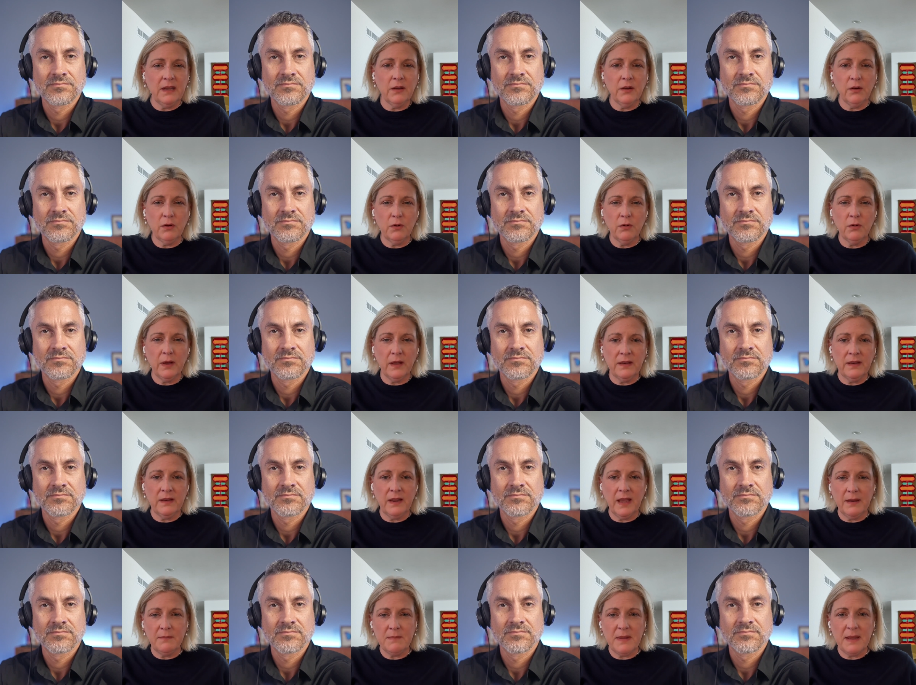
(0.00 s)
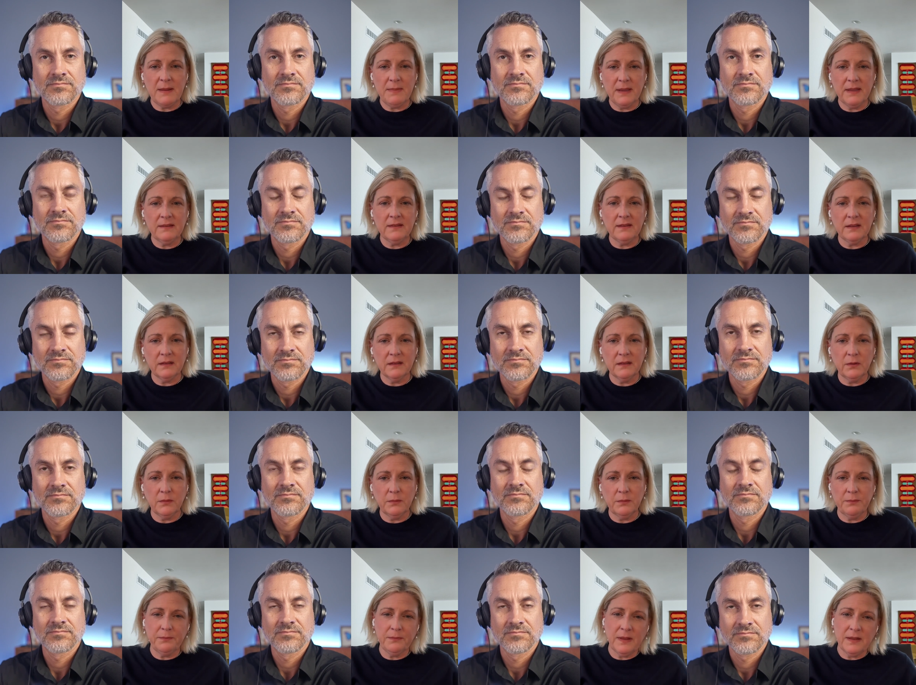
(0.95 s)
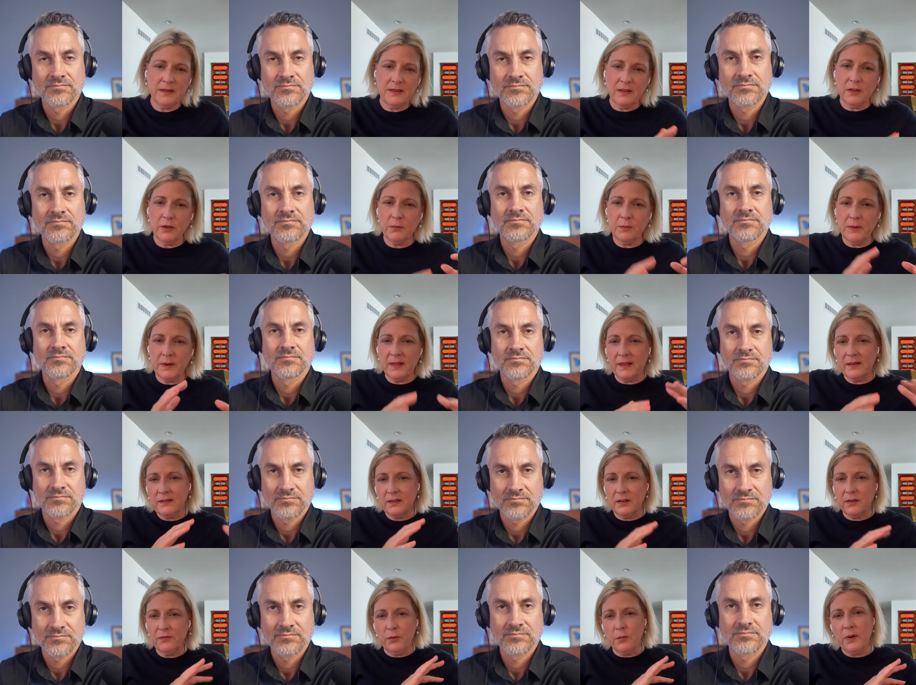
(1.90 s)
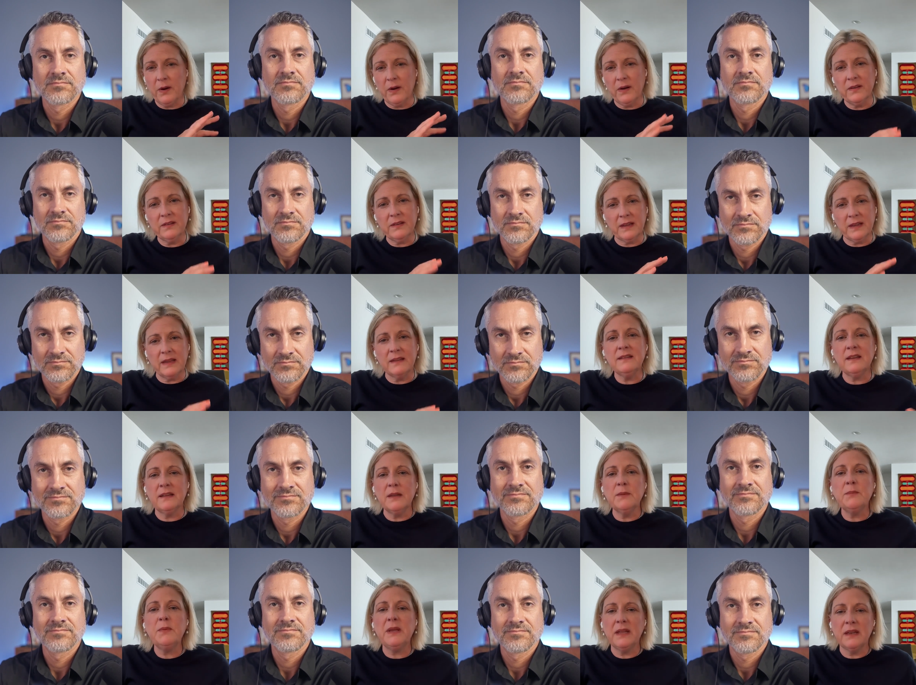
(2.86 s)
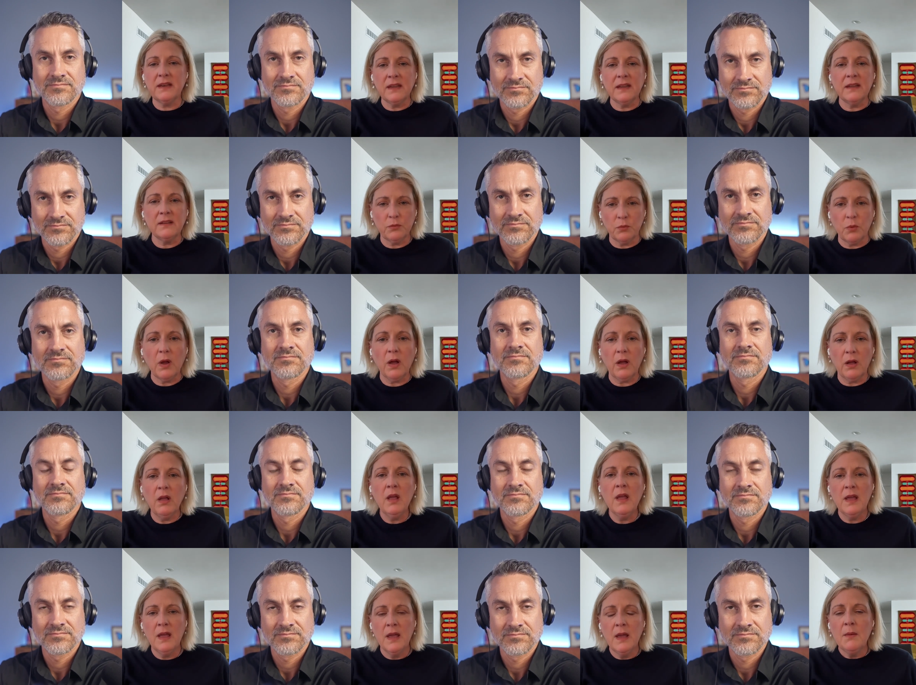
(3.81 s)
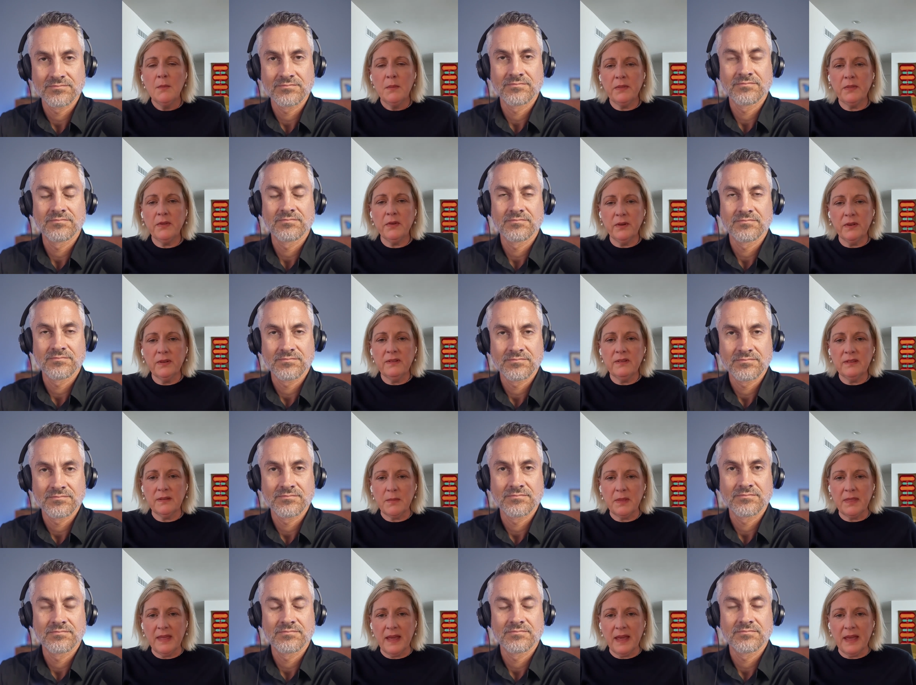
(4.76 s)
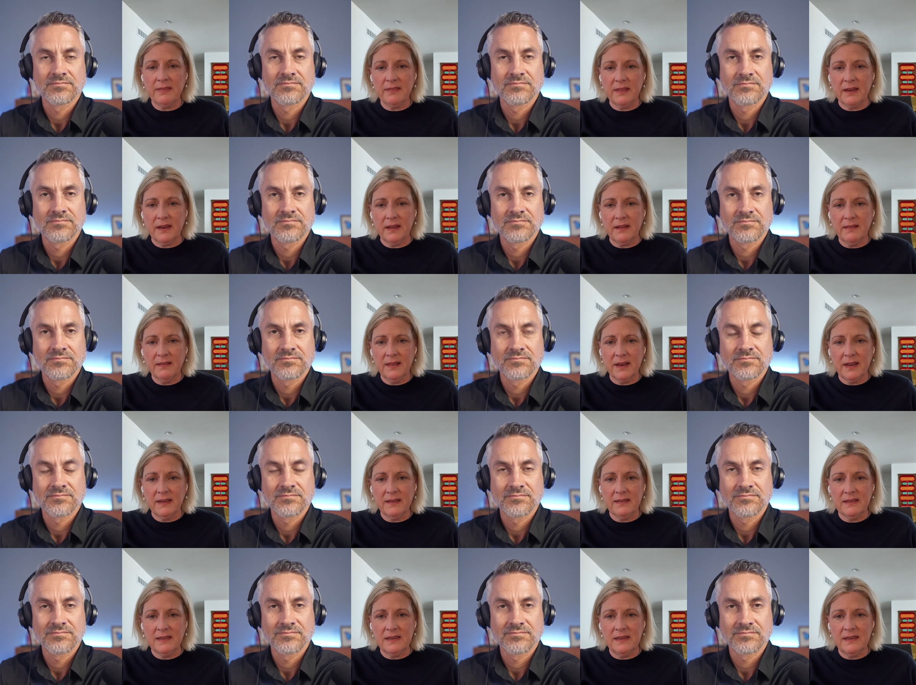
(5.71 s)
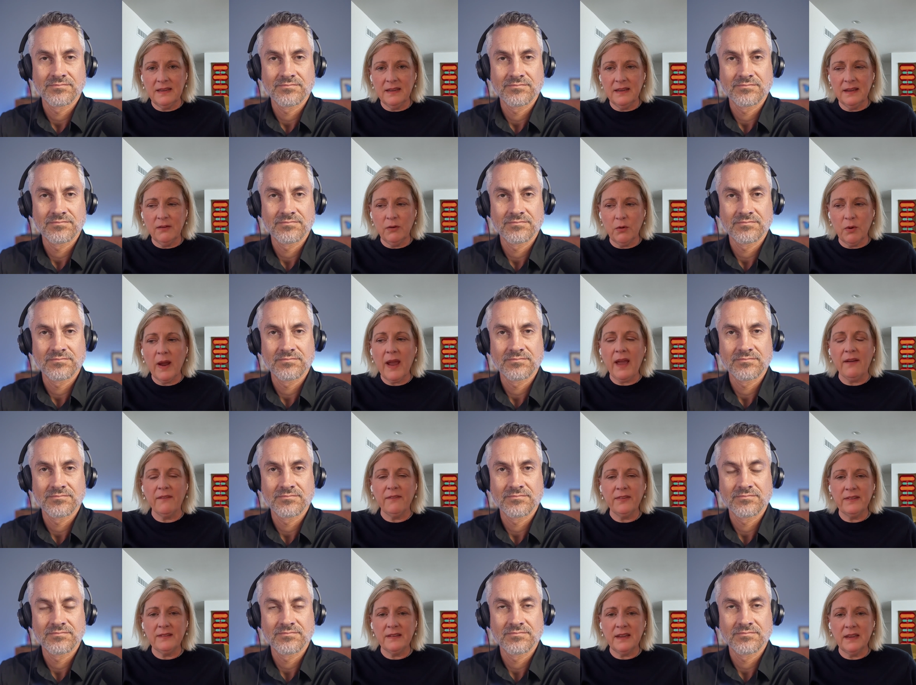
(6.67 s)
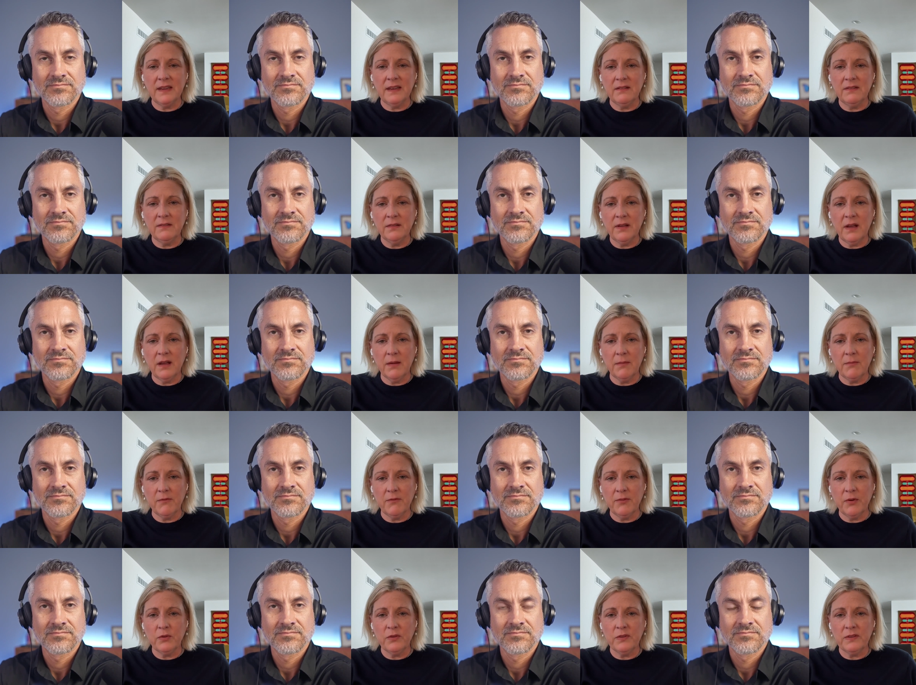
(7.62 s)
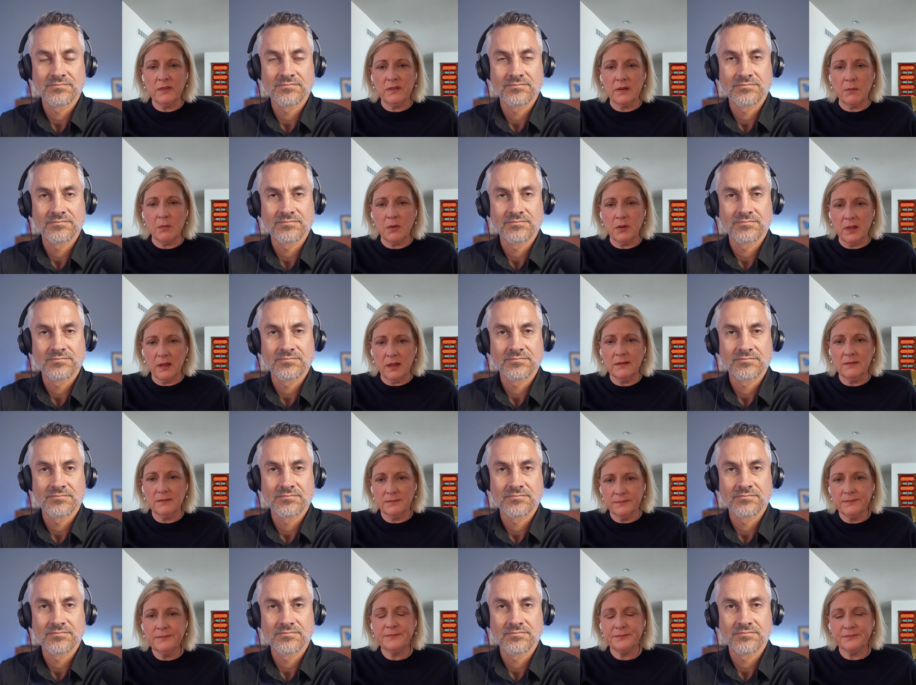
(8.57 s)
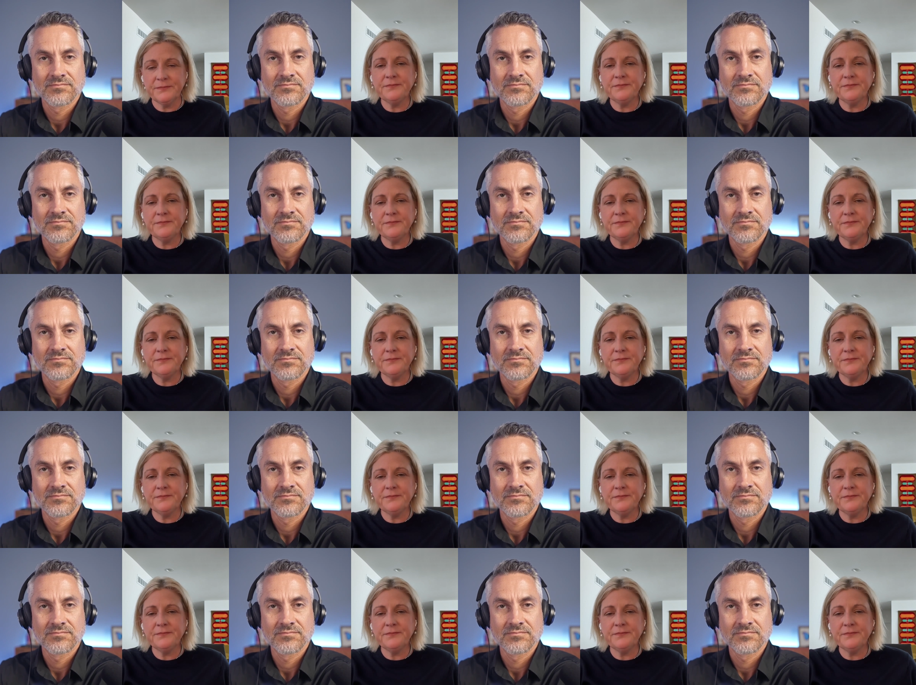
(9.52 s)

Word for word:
Speaker 1: an ego, and maybe it's a little bit of that self-awareness, like I said at the beginning as well. But there is some of that I see or have seen folks stumble on.